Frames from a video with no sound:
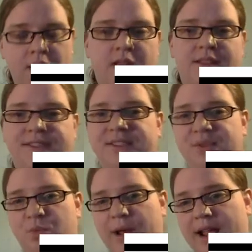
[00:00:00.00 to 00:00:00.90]
This
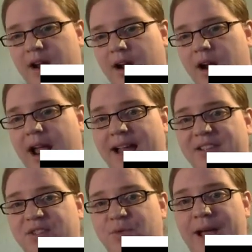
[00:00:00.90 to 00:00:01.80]
is where
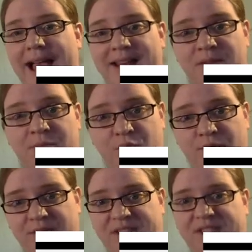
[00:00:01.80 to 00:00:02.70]
as you added more
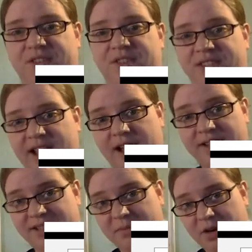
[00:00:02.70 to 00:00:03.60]
resistors, they
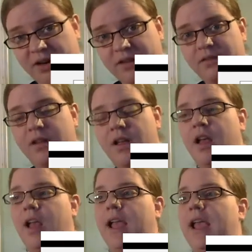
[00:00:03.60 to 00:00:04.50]
got dimmer.
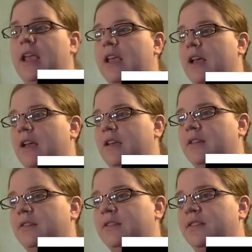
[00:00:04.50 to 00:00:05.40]

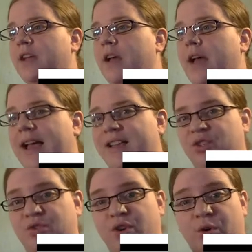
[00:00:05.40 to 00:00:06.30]
And as
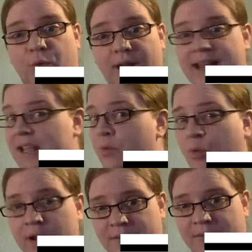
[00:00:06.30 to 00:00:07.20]
you took any
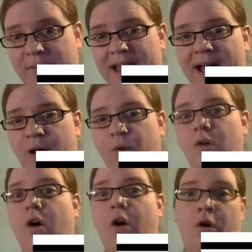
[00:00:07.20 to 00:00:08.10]
one of them out,
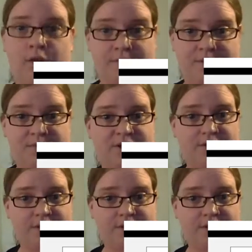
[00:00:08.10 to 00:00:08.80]
all of them turned